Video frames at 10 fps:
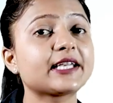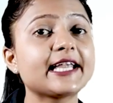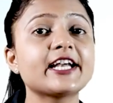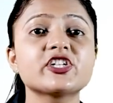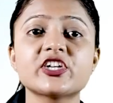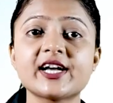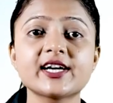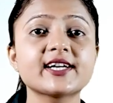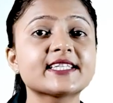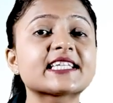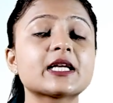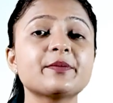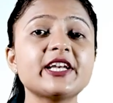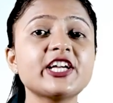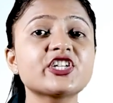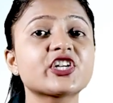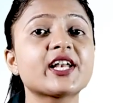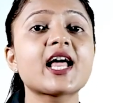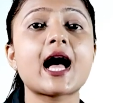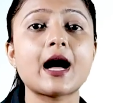create gender
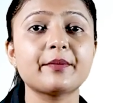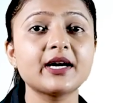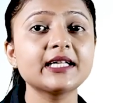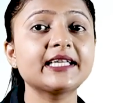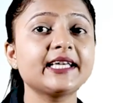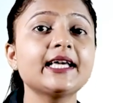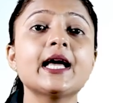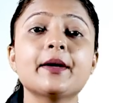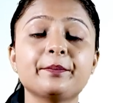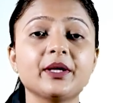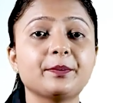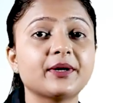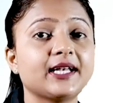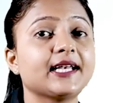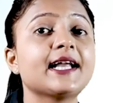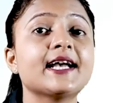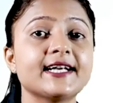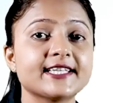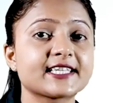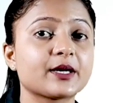discrimination among the people.
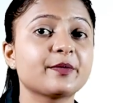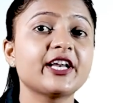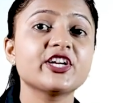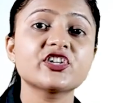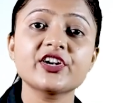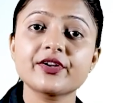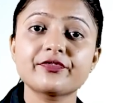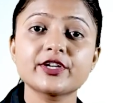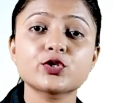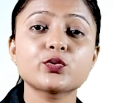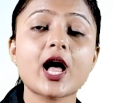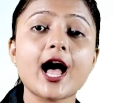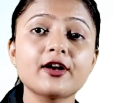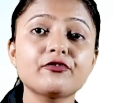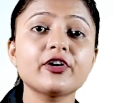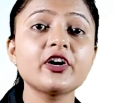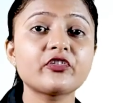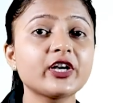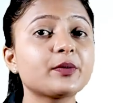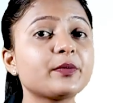Discrimination refers to the unfair
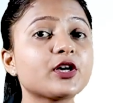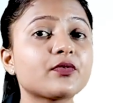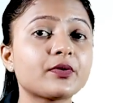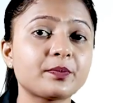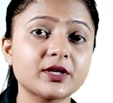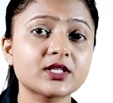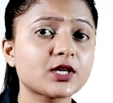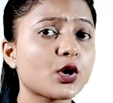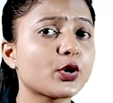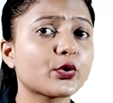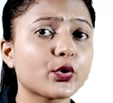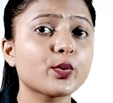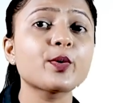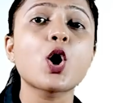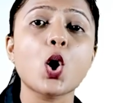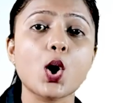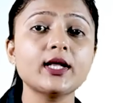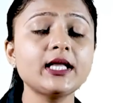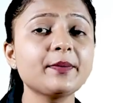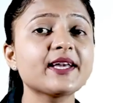treatment of a person or group
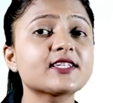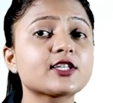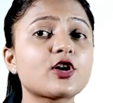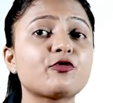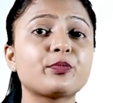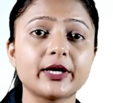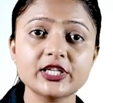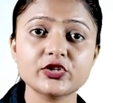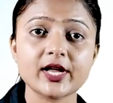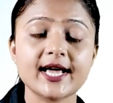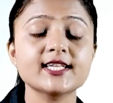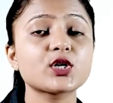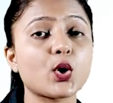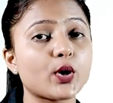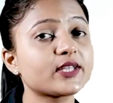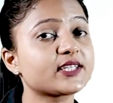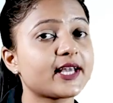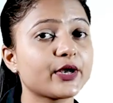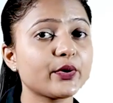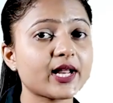on the basis of prejudice or
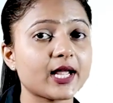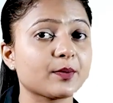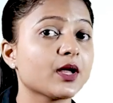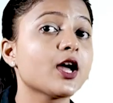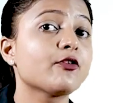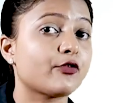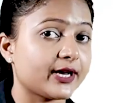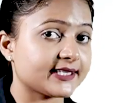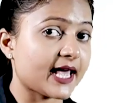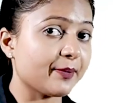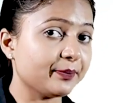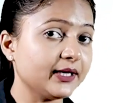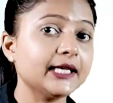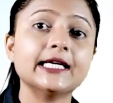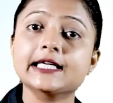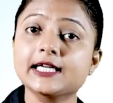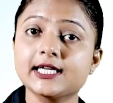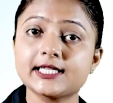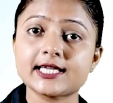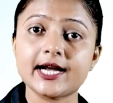stereotype. For example,
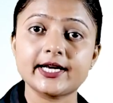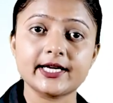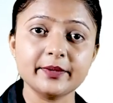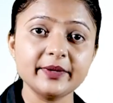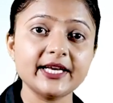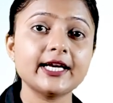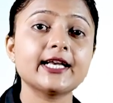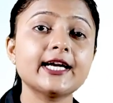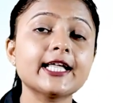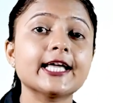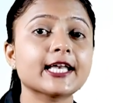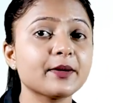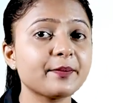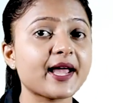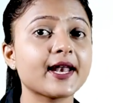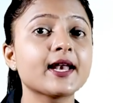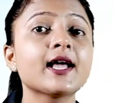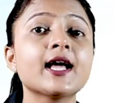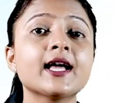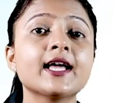girls are discriminated in the
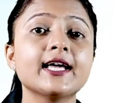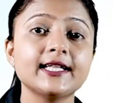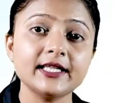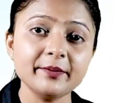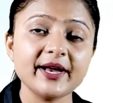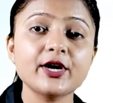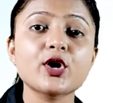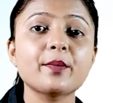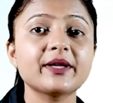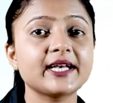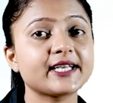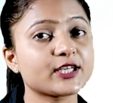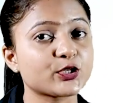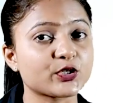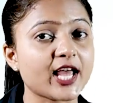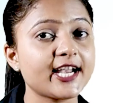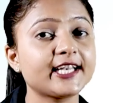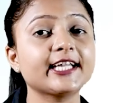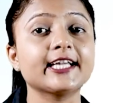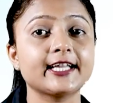men dominated
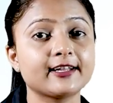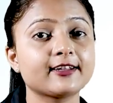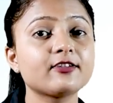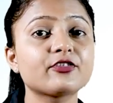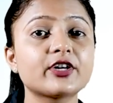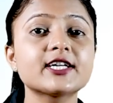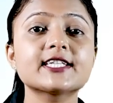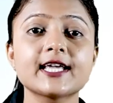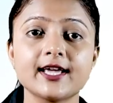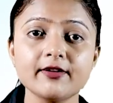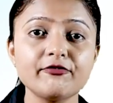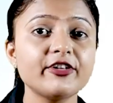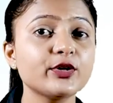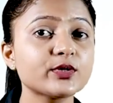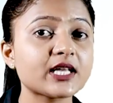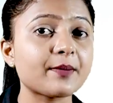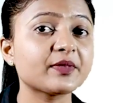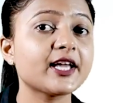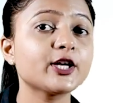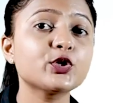society. In other words, if we do
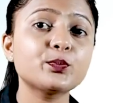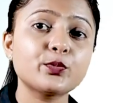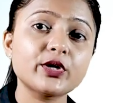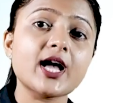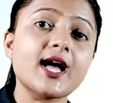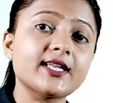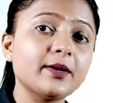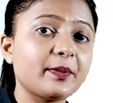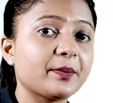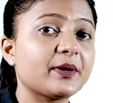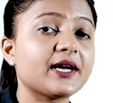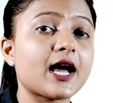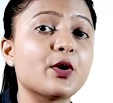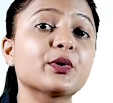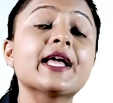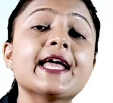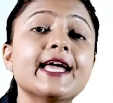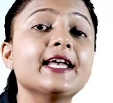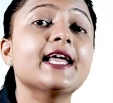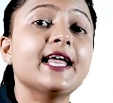something to put other people down
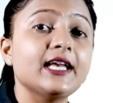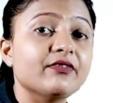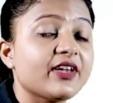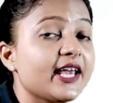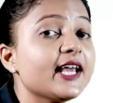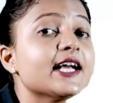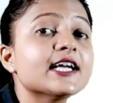in any way,